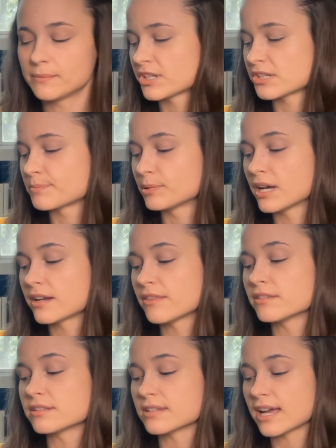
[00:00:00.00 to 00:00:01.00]
There's blood on
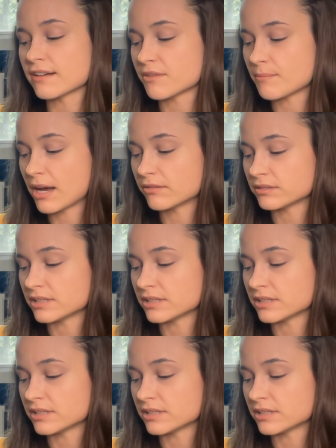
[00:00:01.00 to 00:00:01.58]
the side of the mountain.